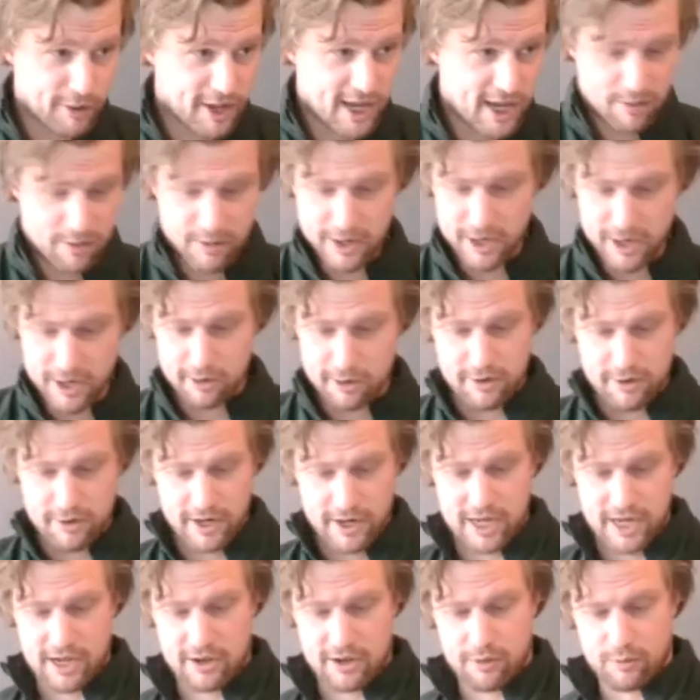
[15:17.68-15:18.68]
camera angle right
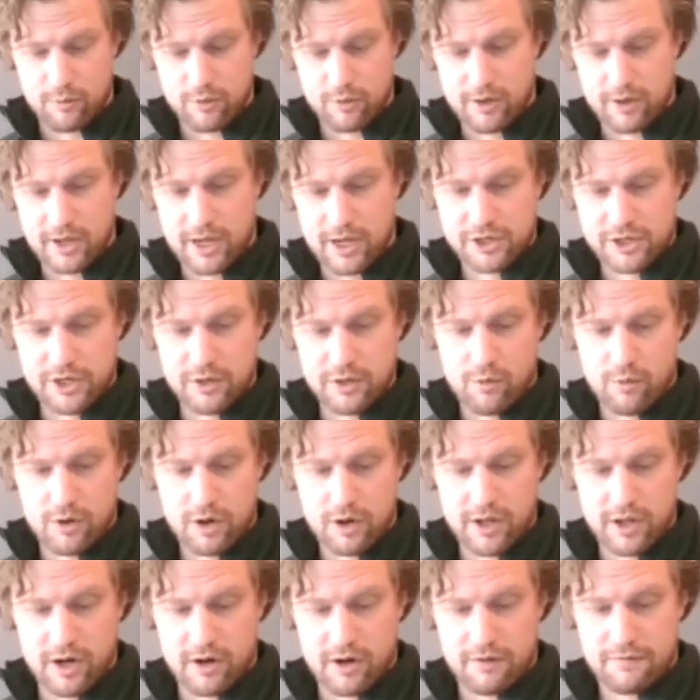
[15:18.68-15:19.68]
now will actually
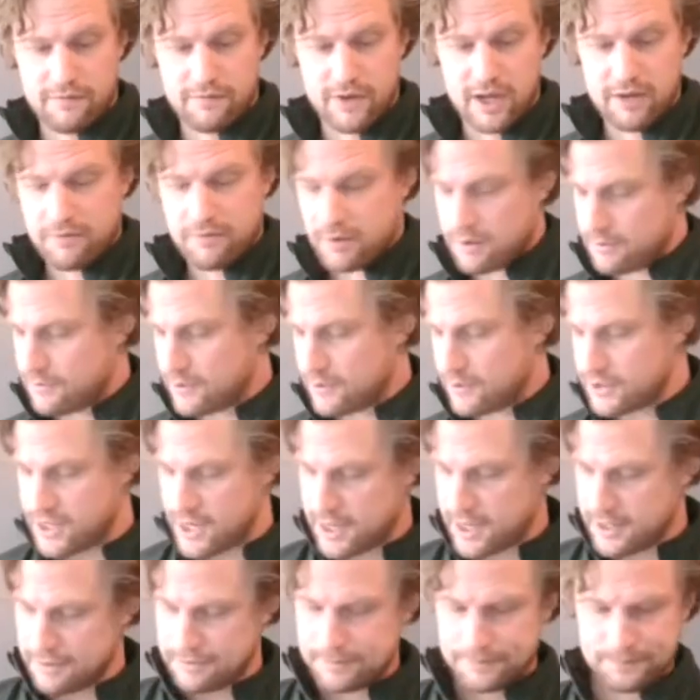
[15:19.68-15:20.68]
work in our favor for a
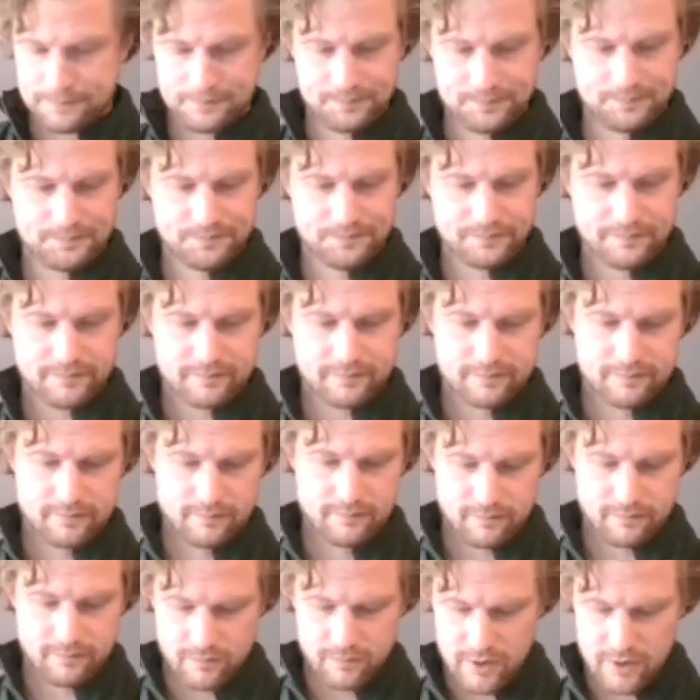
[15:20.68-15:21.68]
second.
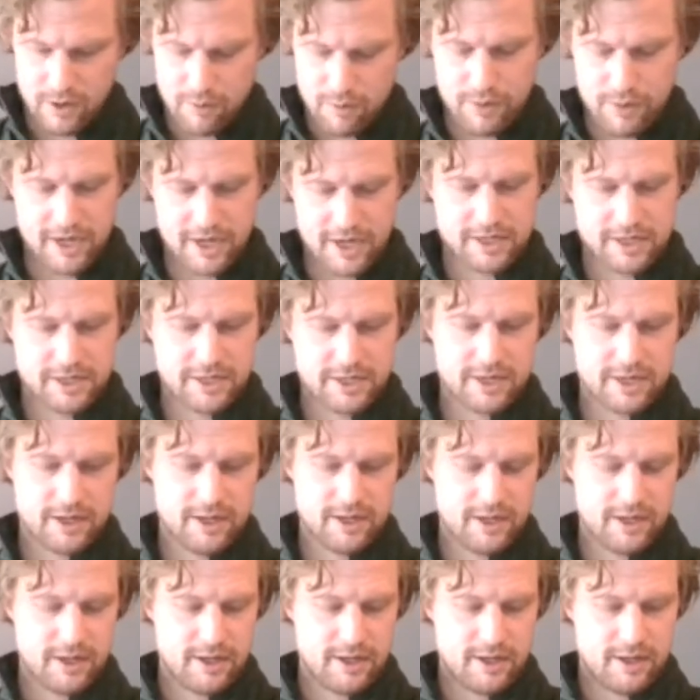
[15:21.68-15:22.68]
But
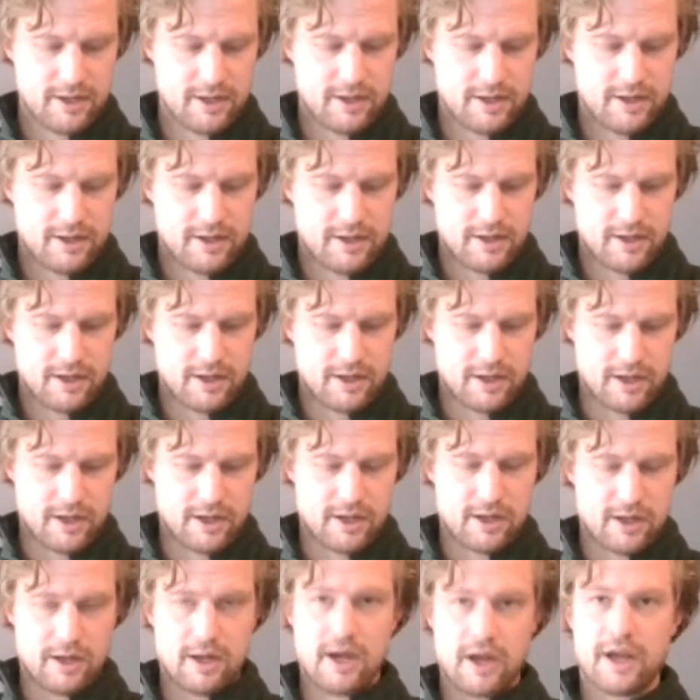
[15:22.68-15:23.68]

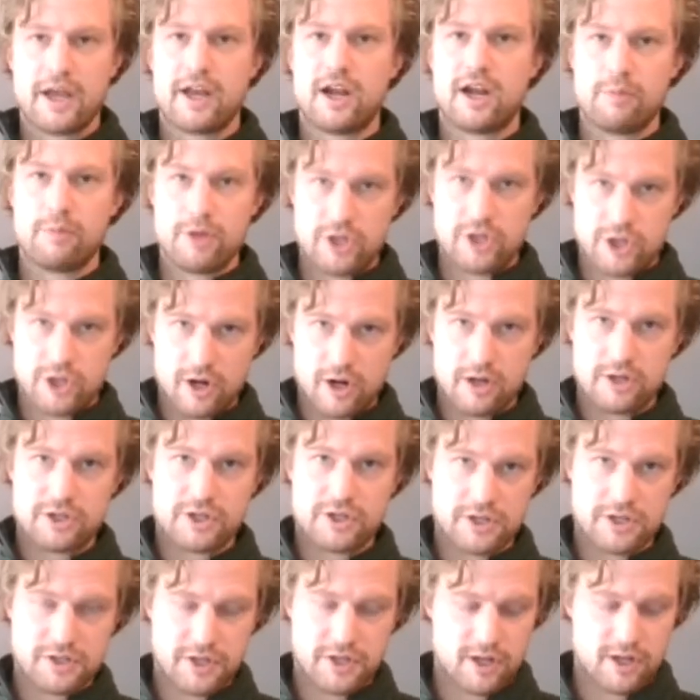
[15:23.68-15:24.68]
uh, again, I'll be charged
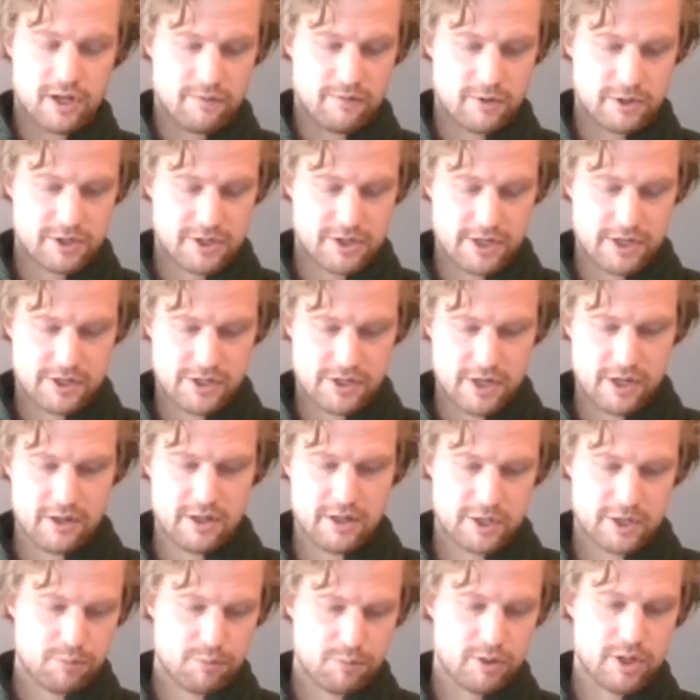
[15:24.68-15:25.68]
60 kilovolts DC.
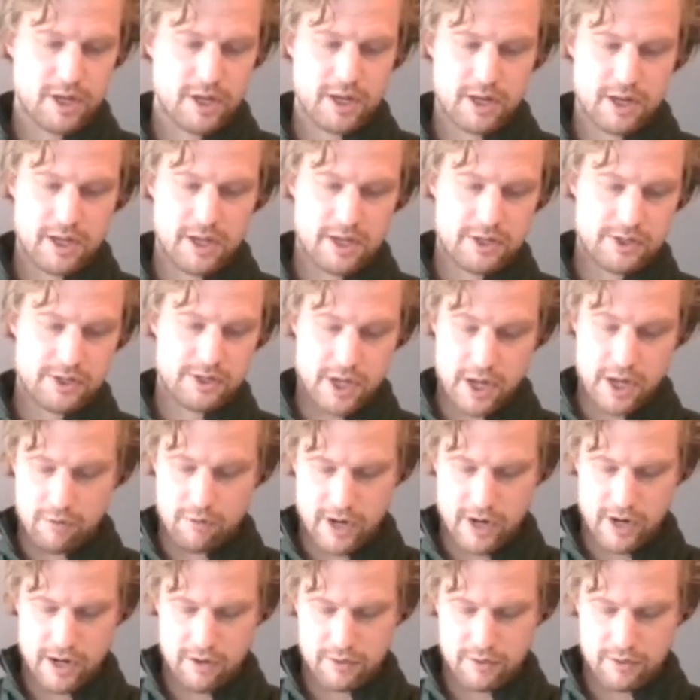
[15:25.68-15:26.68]
This plate is a
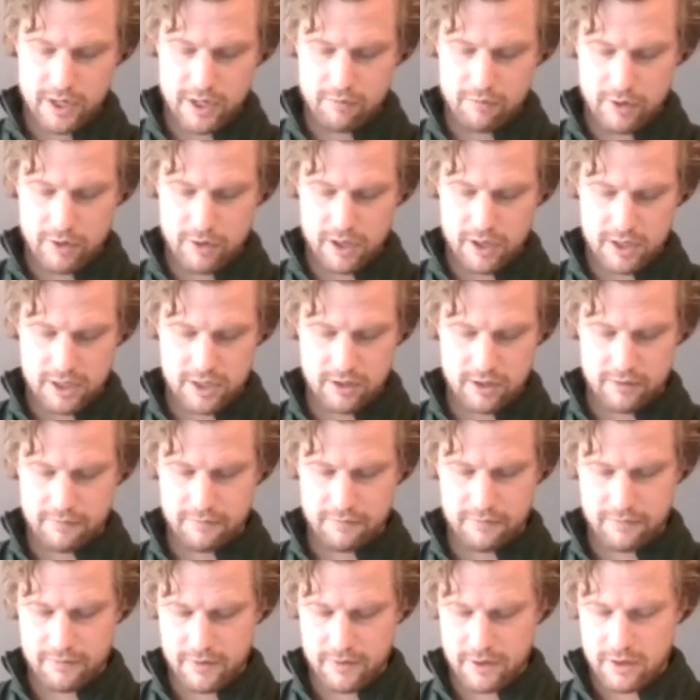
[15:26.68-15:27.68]
ground, a
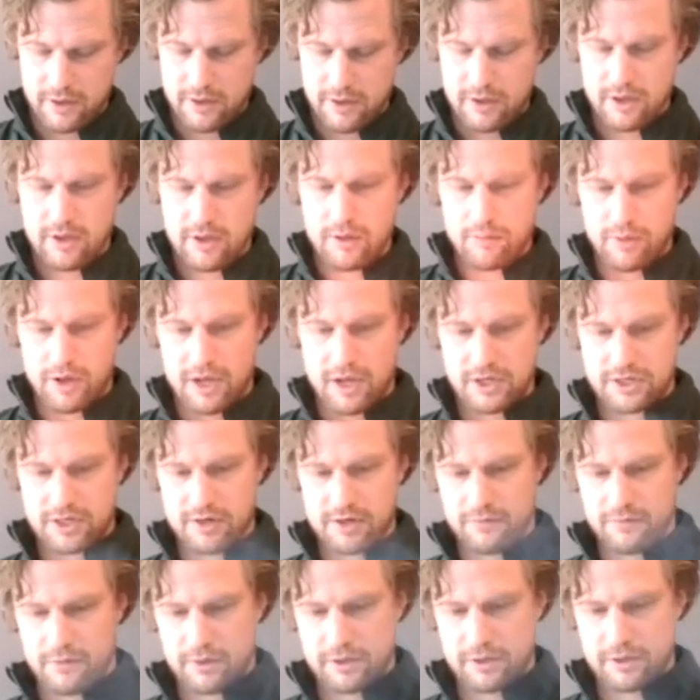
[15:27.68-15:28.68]
relative
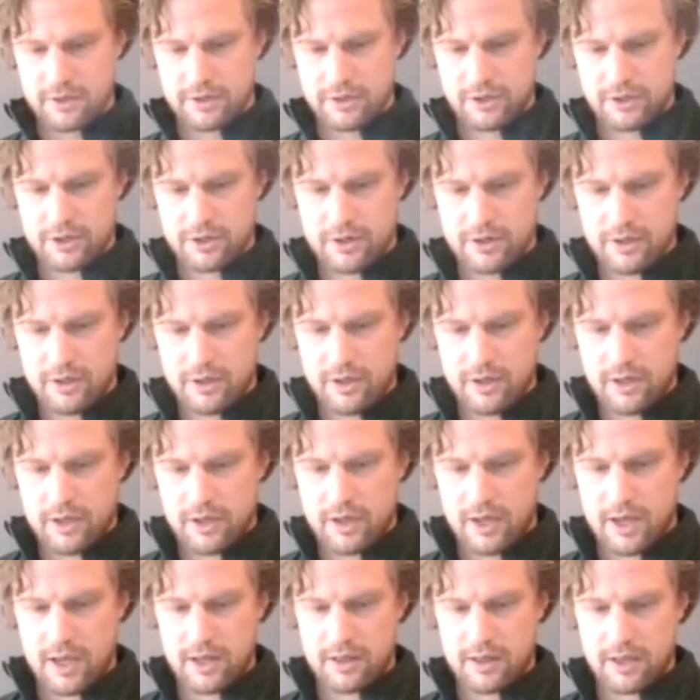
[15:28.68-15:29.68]
positive voltage,
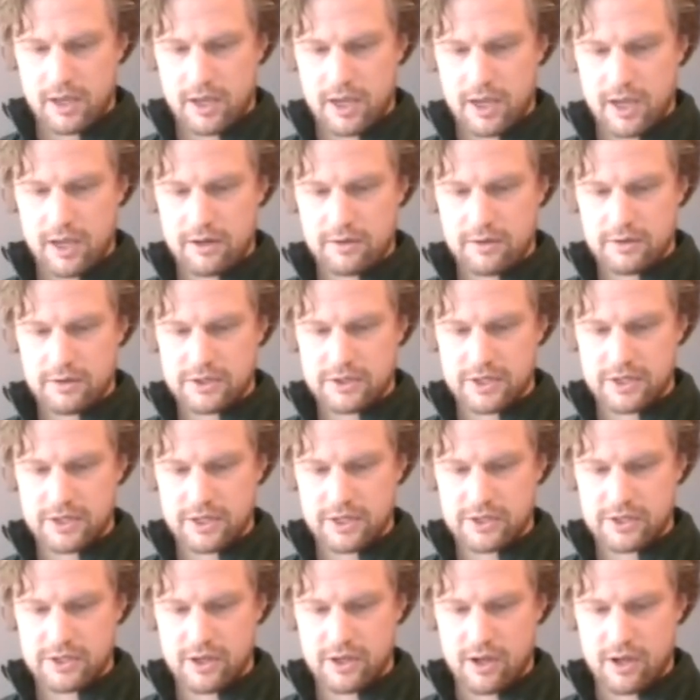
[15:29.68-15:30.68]
and the candle
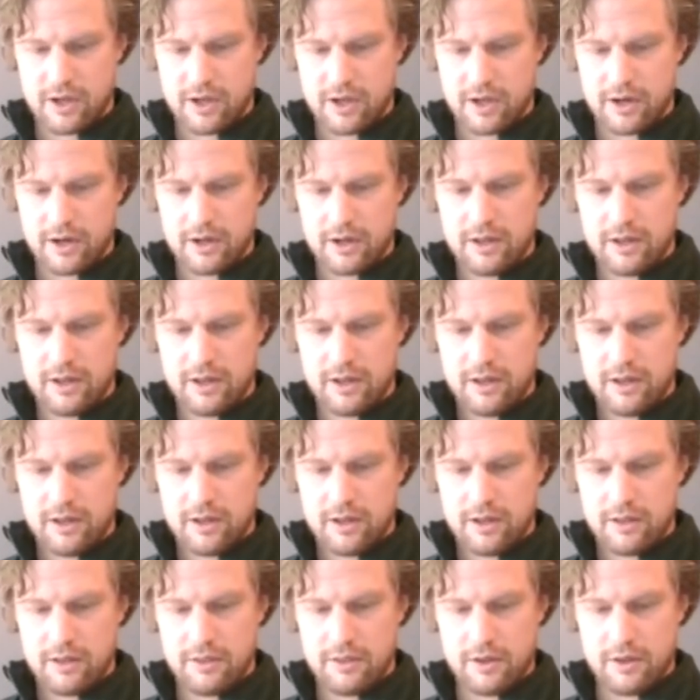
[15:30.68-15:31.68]
sits on
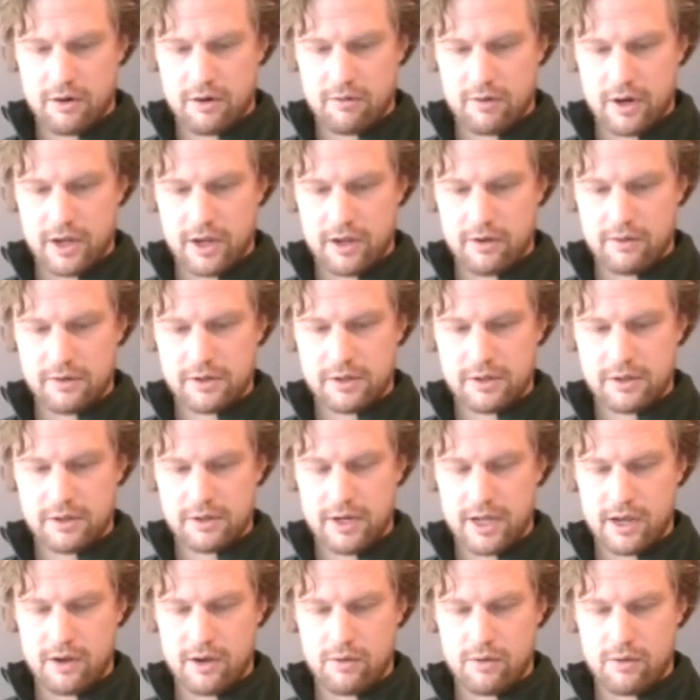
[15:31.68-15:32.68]
the ground.
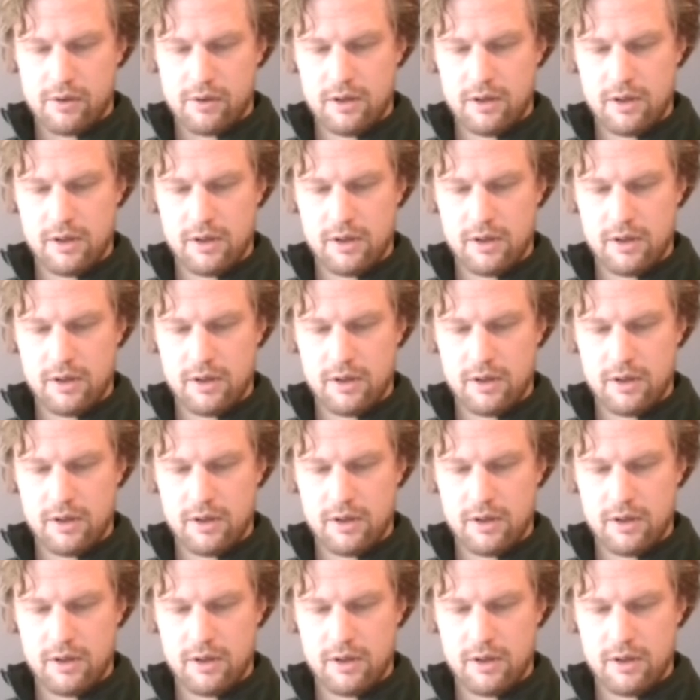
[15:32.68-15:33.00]
Now,